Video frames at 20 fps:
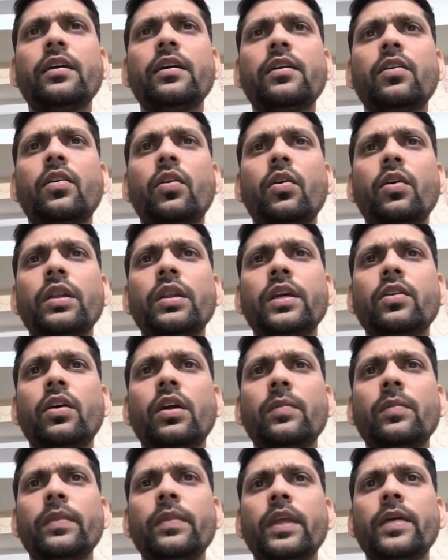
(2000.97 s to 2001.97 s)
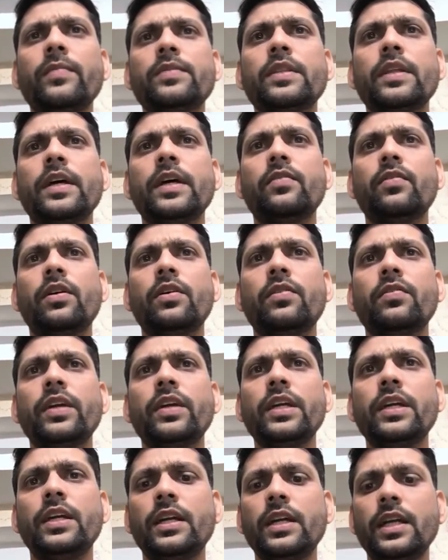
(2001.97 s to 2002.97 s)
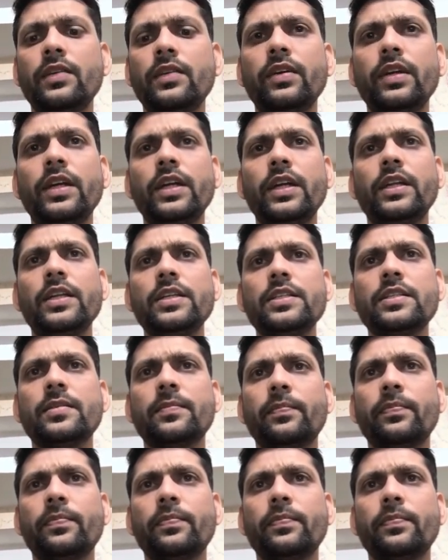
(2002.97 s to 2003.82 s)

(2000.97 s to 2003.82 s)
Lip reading: all the column names that what we need this.